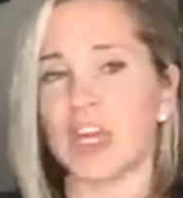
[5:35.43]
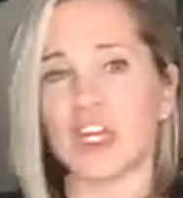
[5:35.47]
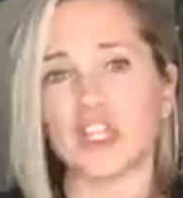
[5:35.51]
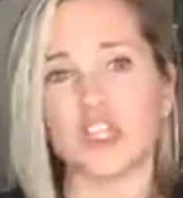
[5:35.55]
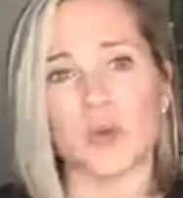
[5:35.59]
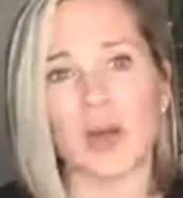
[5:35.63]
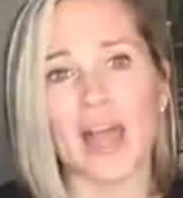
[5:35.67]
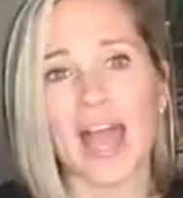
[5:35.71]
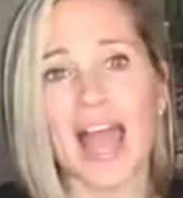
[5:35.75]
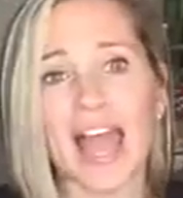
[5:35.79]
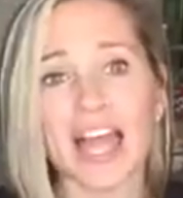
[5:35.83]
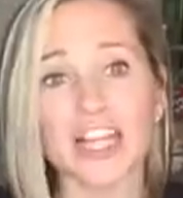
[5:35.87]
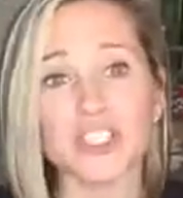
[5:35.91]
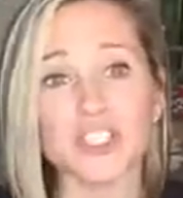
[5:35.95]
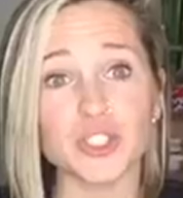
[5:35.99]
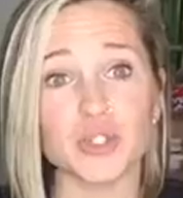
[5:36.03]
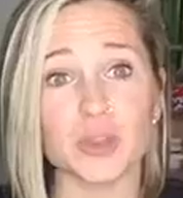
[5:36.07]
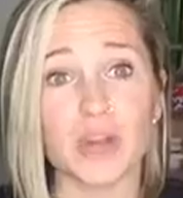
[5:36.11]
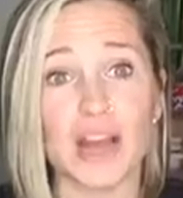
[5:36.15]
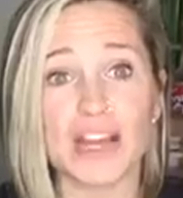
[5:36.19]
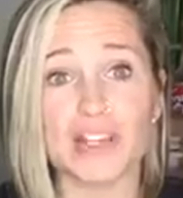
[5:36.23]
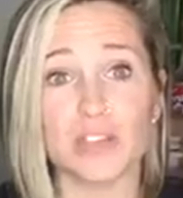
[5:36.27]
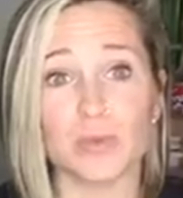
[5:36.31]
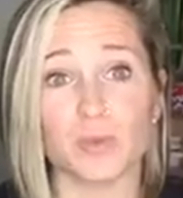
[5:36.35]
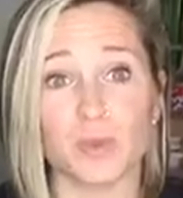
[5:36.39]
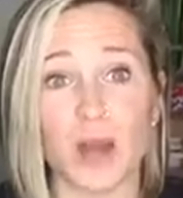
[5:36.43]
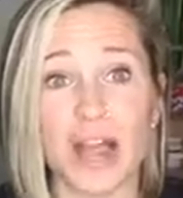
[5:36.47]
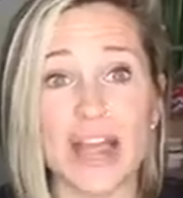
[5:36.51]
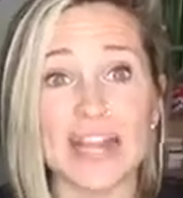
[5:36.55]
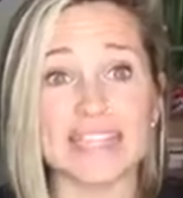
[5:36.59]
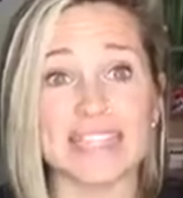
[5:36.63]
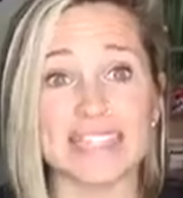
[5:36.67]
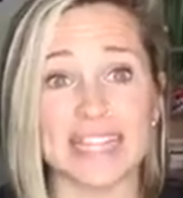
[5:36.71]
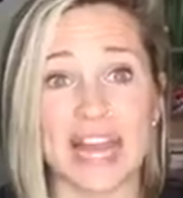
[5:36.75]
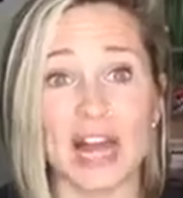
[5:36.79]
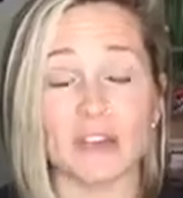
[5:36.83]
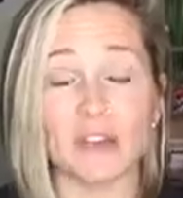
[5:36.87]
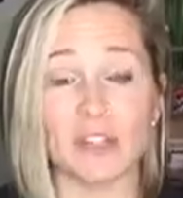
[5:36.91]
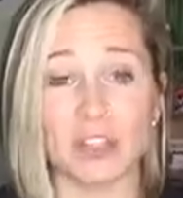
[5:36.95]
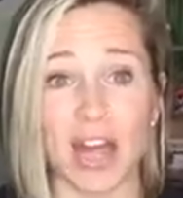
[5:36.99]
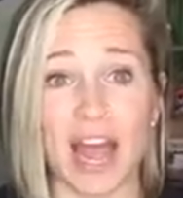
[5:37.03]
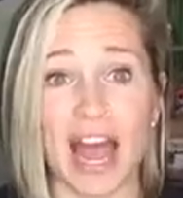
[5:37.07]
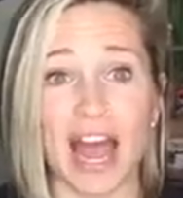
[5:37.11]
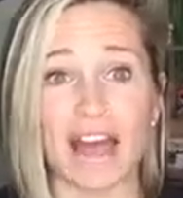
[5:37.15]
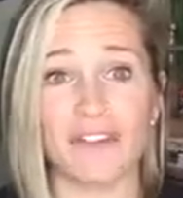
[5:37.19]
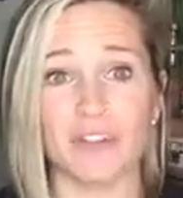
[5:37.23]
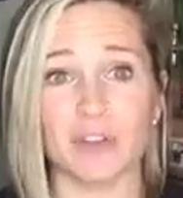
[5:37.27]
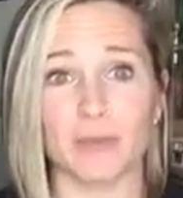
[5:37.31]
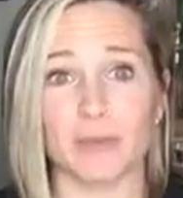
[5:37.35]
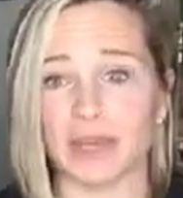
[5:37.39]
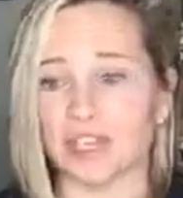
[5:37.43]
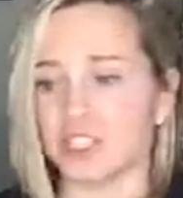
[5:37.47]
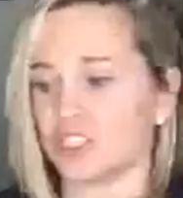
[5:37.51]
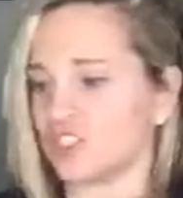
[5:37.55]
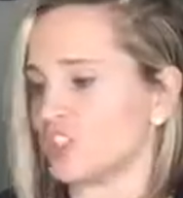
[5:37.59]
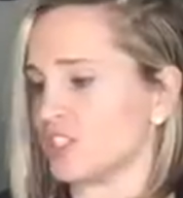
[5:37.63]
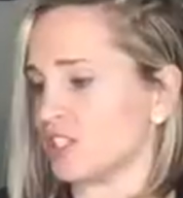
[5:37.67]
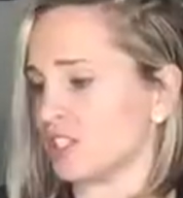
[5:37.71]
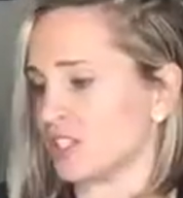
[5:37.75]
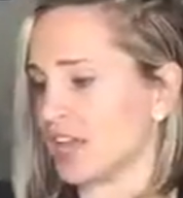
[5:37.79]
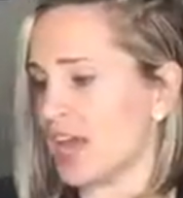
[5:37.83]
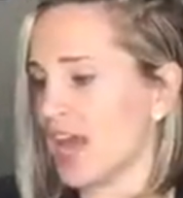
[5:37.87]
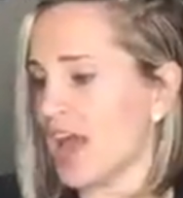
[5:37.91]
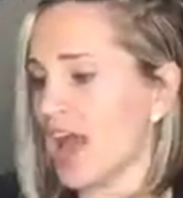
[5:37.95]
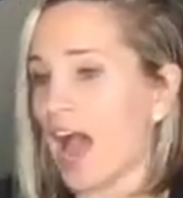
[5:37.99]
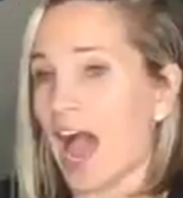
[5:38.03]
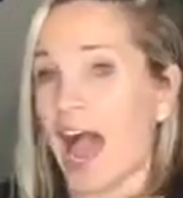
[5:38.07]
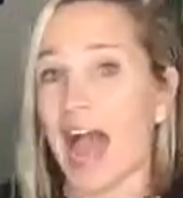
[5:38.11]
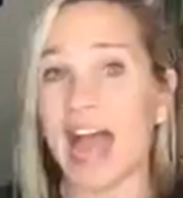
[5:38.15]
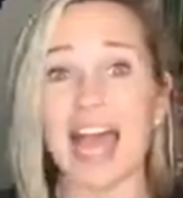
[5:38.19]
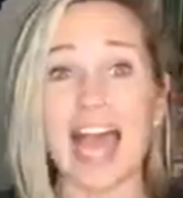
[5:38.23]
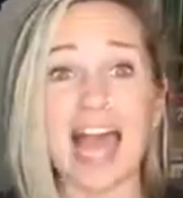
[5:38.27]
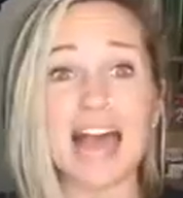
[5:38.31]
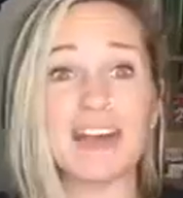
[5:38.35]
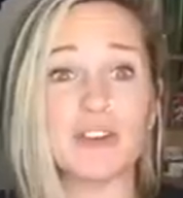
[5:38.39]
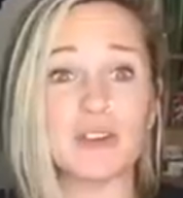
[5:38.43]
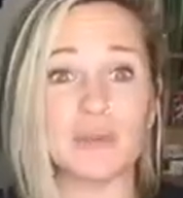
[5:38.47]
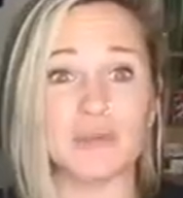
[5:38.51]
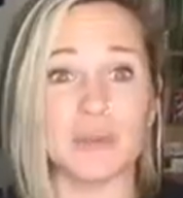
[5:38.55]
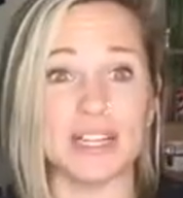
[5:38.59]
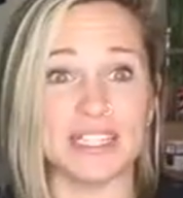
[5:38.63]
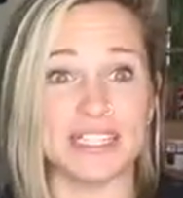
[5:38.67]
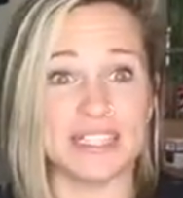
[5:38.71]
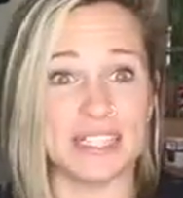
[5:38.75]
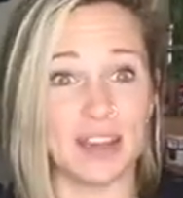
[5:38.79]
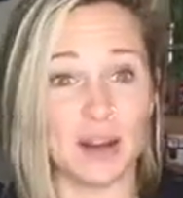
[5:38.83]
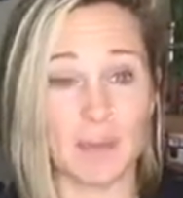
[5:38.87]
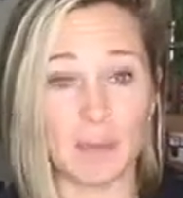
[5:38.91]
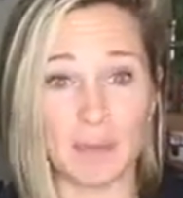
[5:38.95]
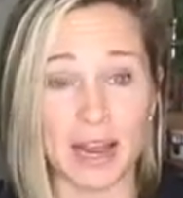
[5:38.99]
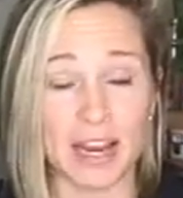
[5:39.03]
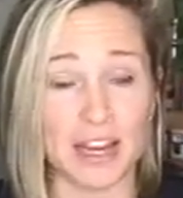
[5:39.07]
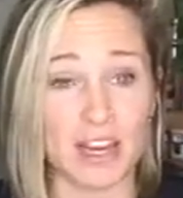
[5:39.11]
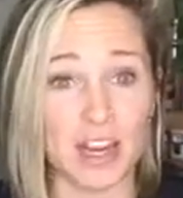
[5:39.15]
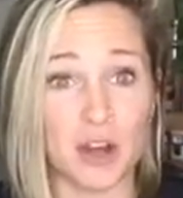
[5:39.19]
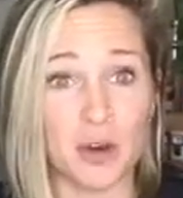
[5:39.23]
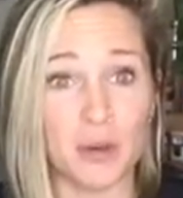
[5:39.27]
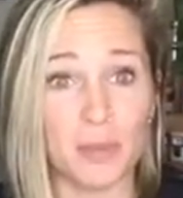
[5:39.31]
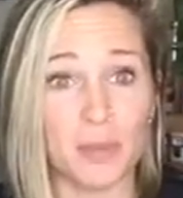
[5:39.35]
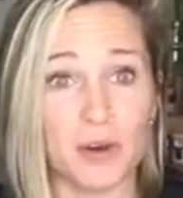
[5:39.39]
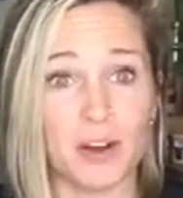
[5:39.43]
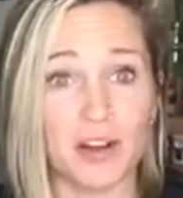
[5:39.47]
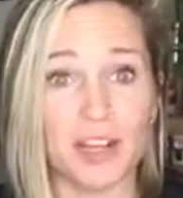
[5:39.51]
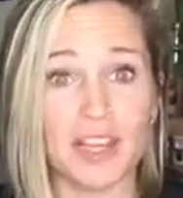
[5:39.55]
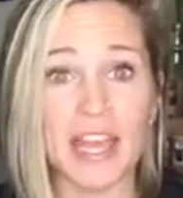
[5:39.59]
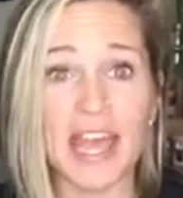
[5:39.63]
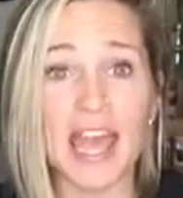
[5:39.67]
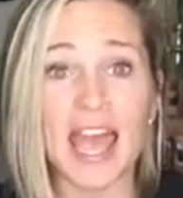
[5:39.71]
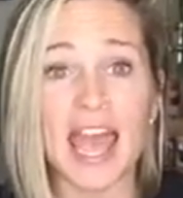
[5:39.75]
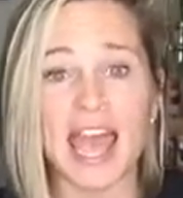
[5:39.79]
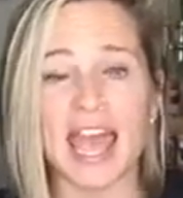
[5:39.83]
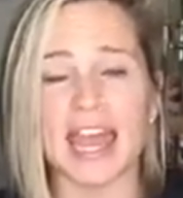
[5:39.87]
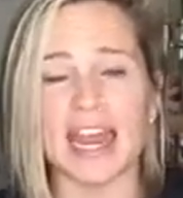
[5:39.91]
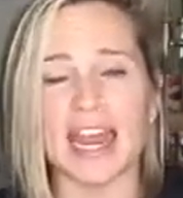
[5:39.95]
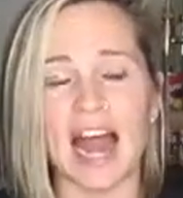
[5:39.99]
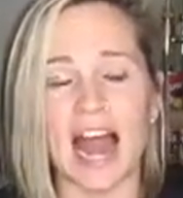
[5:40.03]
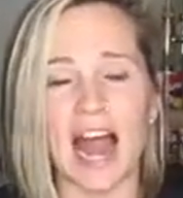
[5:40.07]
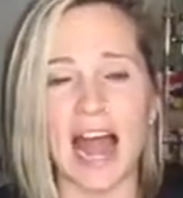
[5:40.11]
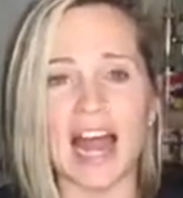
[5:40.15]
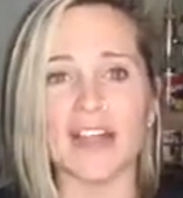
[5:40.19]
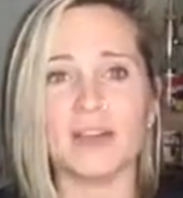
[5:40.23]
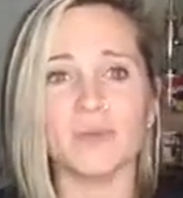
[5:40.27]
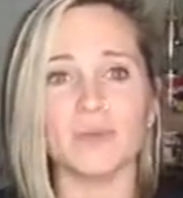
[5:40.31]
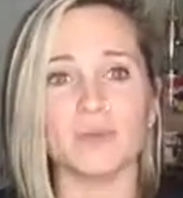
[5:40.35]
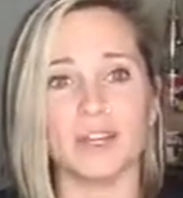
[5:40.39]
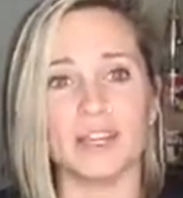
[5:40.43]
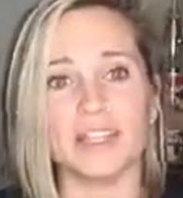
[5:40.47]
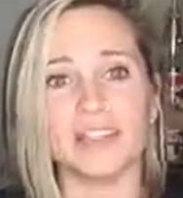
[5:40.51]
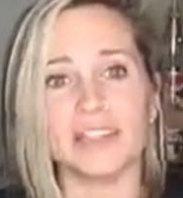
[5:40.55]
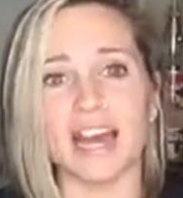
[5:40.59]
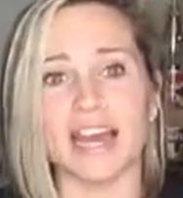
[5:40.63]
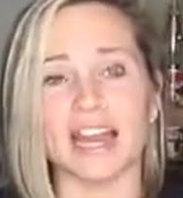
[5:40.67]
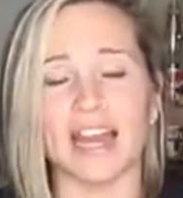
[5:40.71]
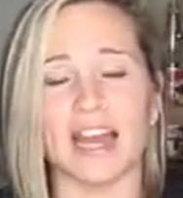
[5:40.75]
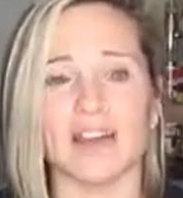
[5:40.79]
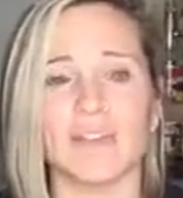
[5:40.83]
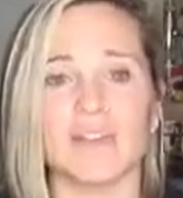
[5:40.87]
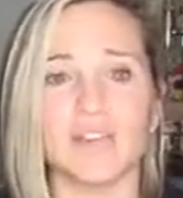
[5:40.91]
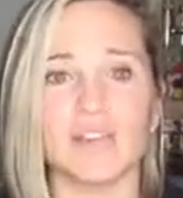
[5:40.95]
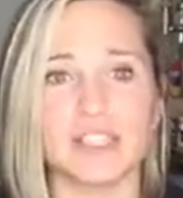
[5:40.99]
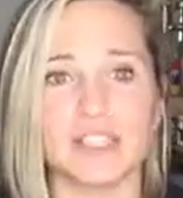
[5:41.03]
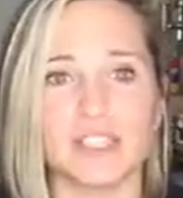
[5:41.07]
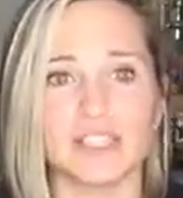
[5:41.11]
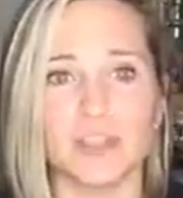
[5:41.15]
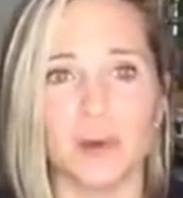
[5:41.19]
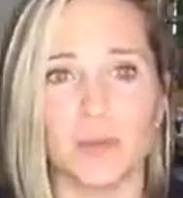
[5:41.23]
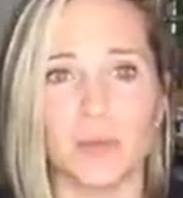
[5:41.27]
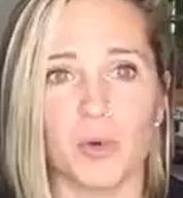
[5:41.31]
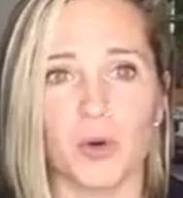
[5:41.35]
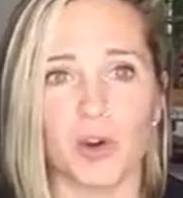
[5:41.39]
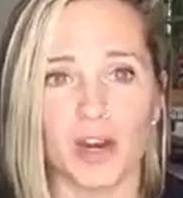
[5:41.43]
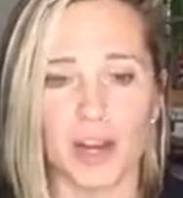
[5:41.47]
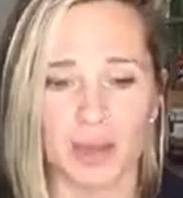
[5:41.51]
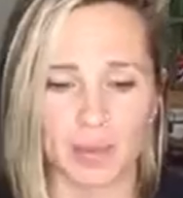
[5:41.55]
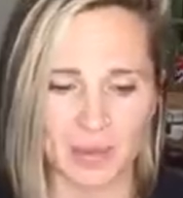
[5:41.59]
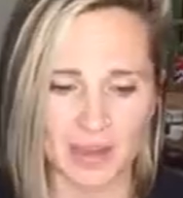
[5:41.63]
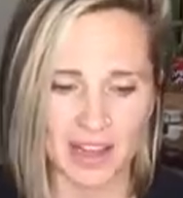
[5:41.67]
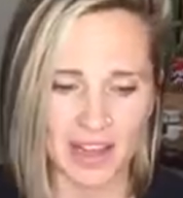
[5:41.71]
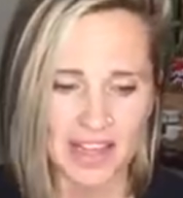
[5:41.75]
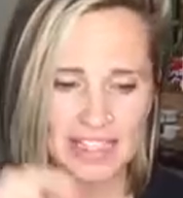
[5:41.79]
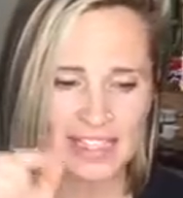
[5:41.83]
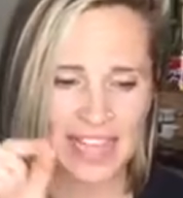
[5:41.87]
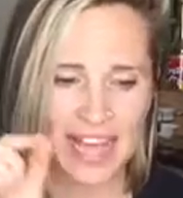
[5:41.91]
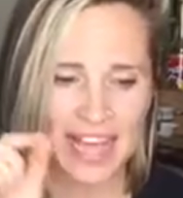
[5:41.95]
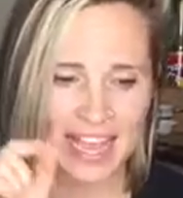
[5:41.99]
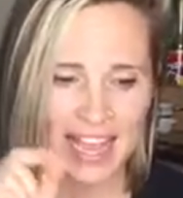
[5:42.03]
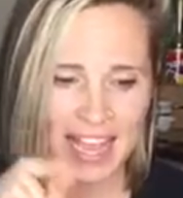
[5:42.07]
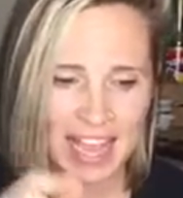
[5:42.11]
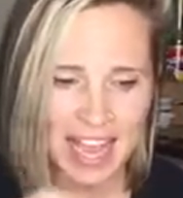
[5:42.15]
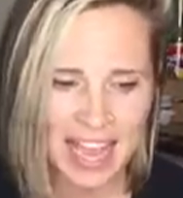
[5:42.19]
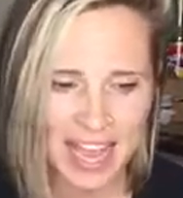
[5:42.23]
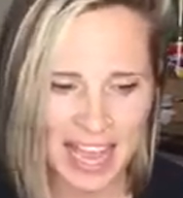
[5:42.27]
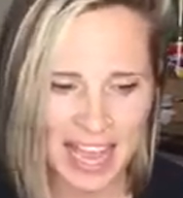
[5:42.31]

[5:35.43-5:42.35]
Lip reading: So I had you guys write down your affirmations. I have it written down in my notebook and I read that every single morning because I